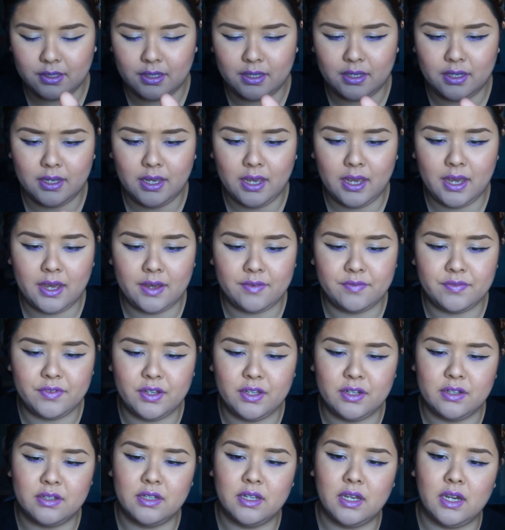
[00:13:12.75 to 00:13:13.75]
they have
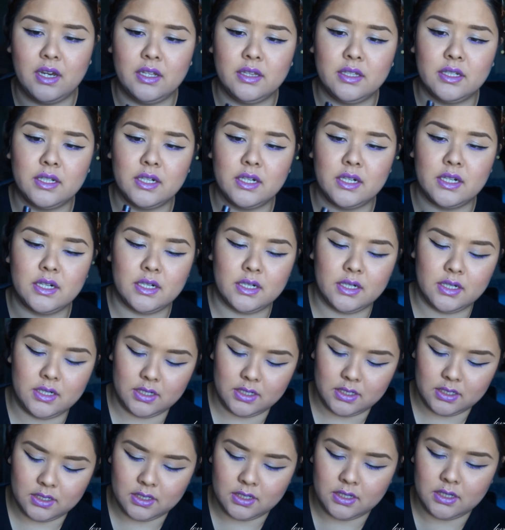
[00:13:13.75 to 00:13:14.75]
good color.
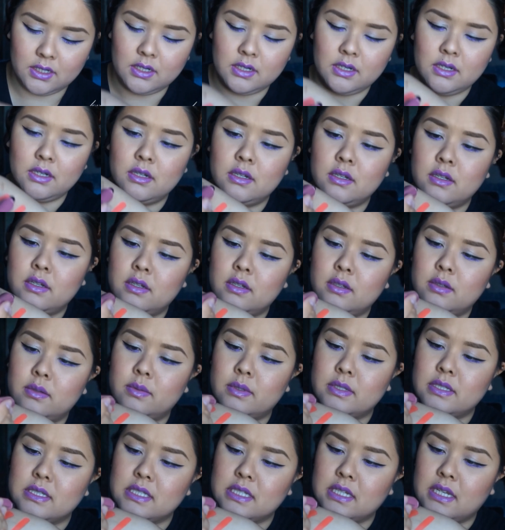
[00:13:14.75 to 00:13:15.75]

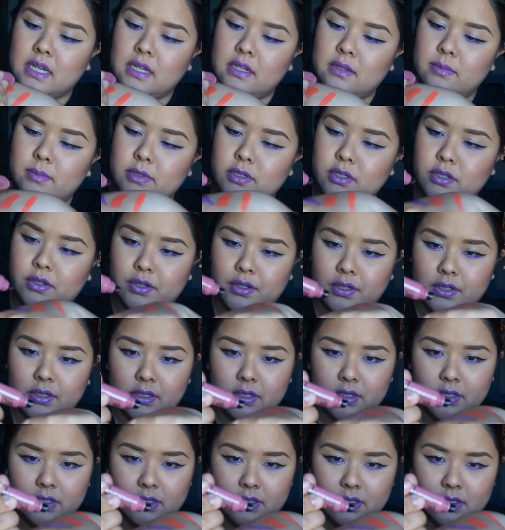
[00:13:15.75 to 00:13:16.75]
Once again, let me show you
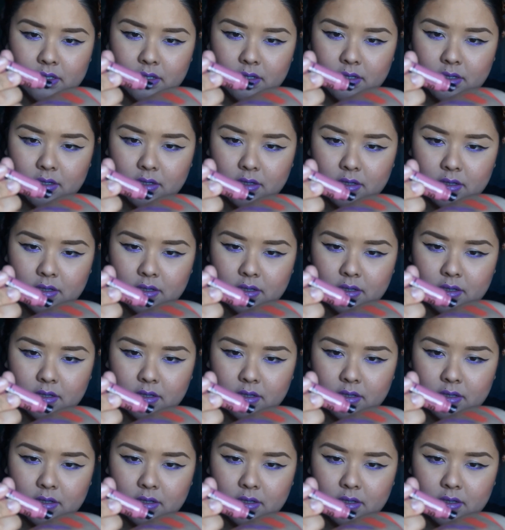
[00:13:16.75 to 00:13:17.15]
guys.